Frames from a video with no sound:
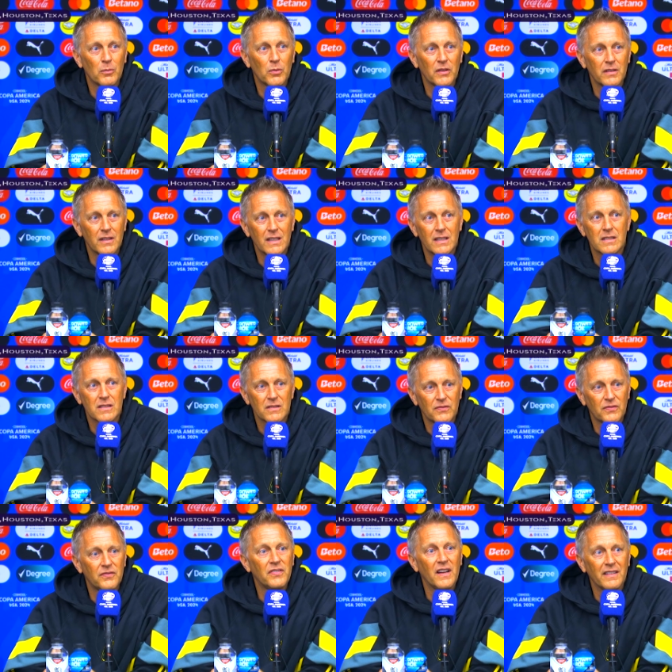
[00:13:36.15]
But it's
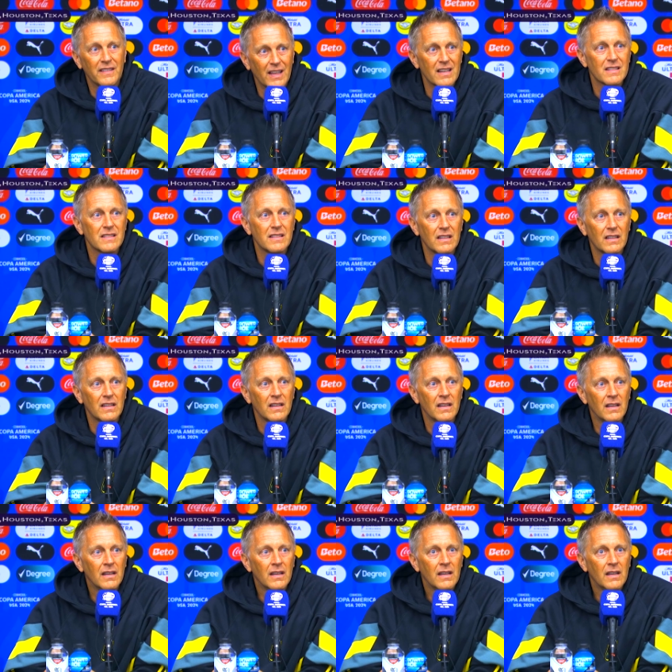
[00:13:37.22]
fantastic
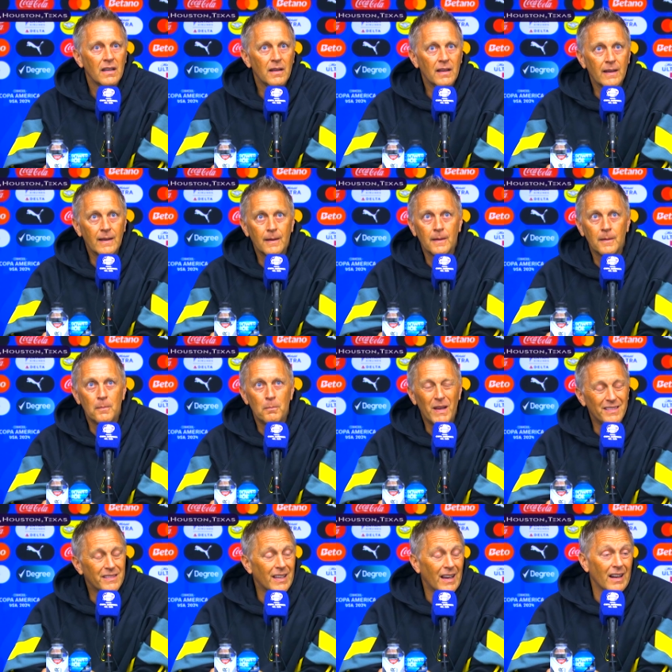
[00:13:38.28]
uh,
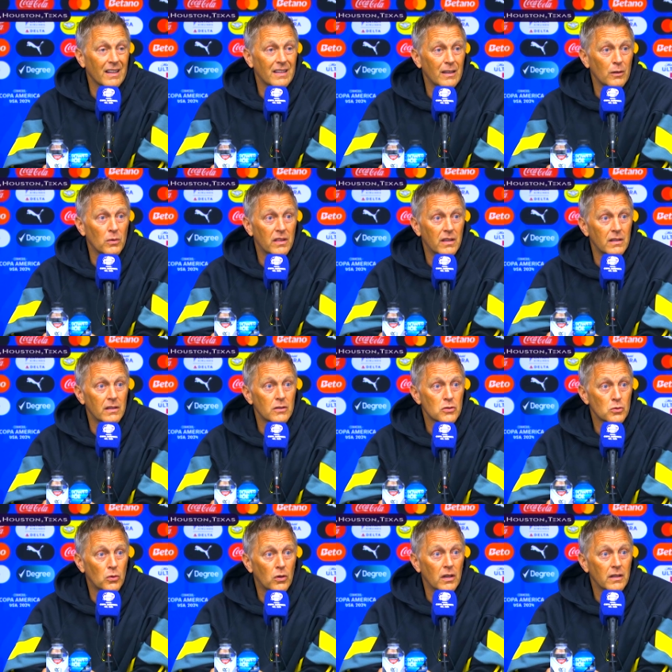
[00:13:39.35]
mentality within the
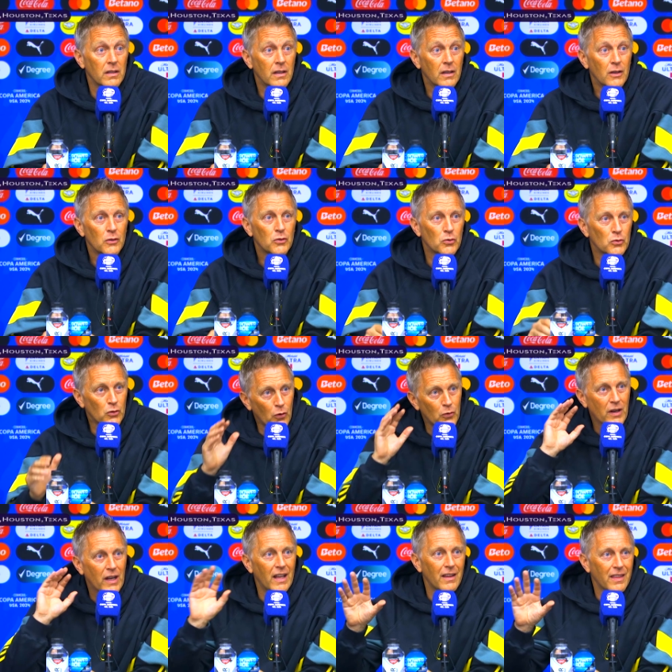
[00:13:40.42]
squad you
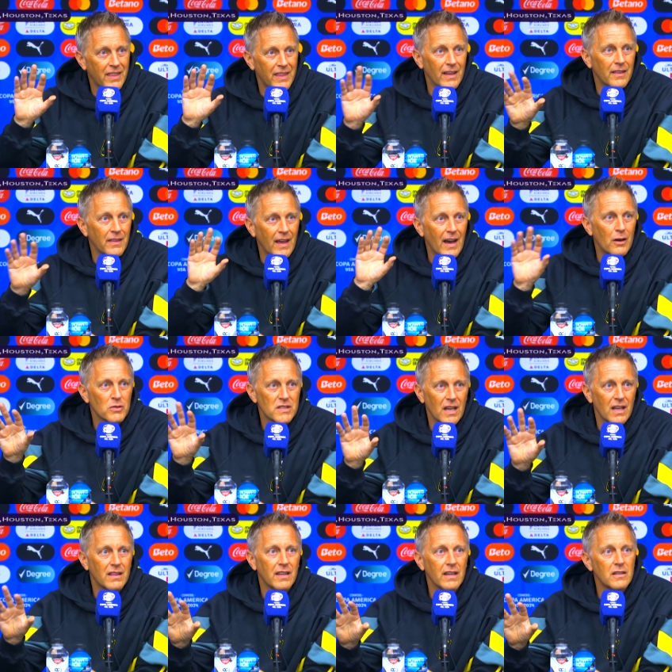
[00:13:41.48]
don't let th- the
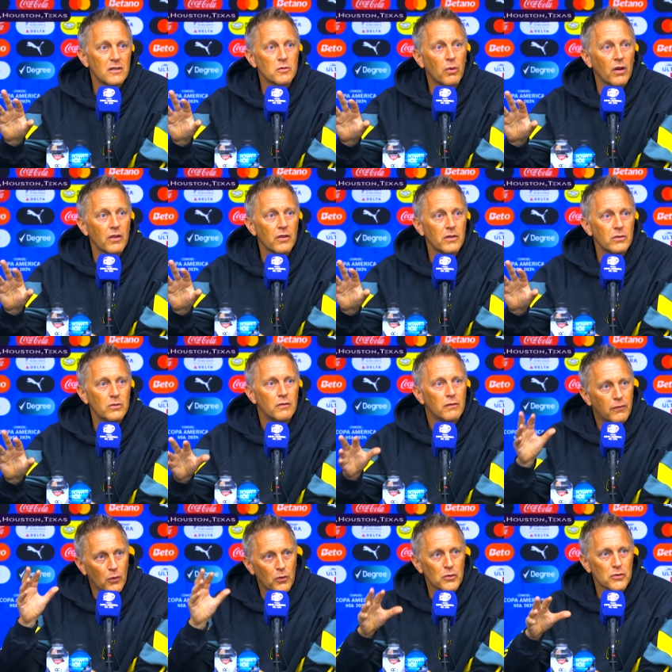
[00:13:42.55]
outside things bother you.
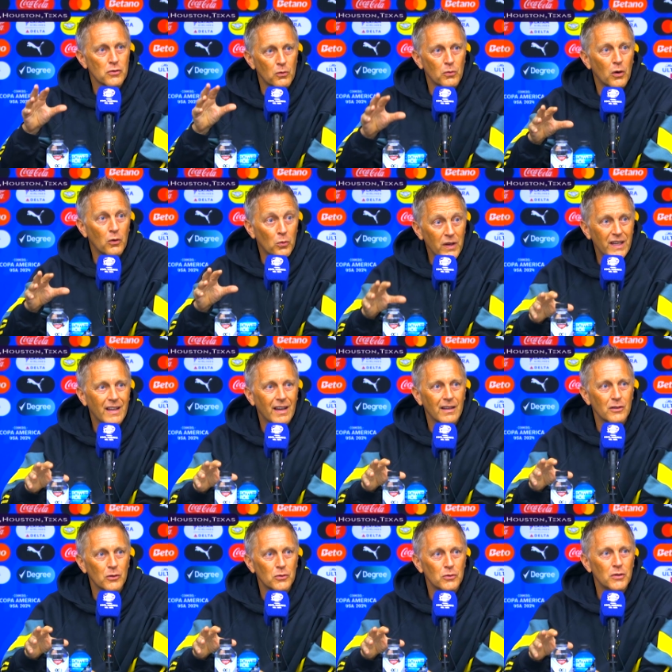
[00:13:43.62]
Focus on what we
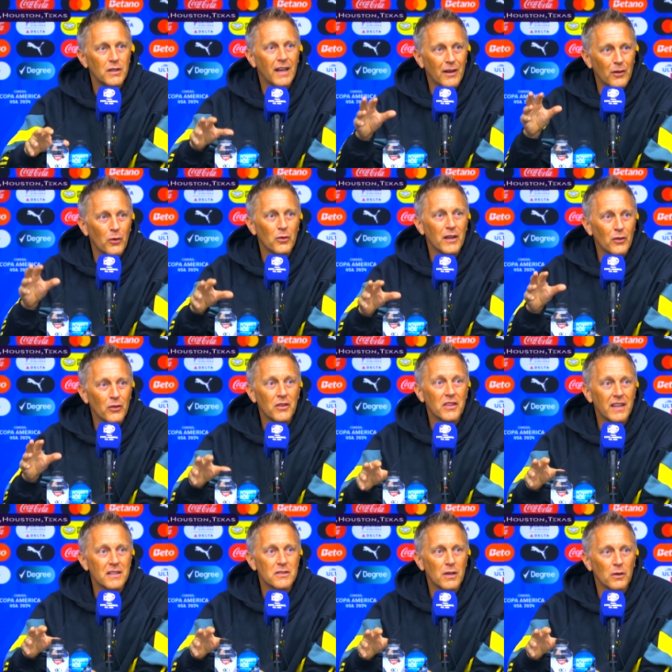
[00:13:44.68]
can do and only on
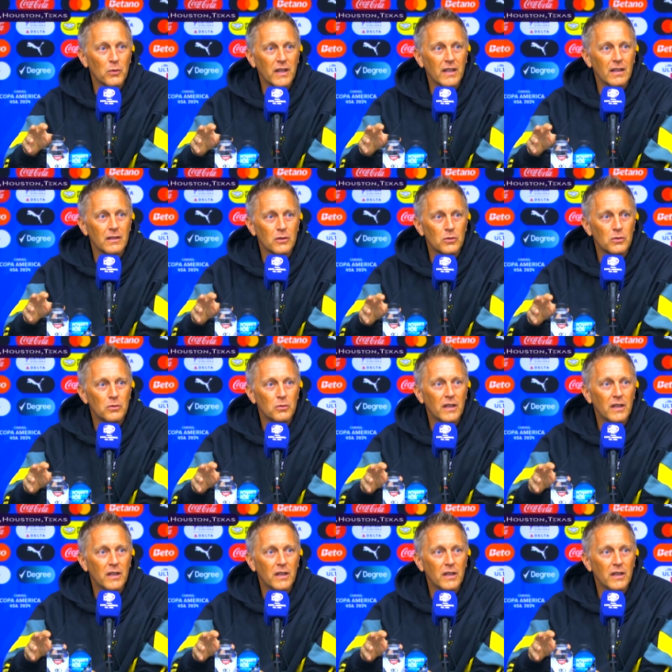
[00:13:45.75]
things that we can do.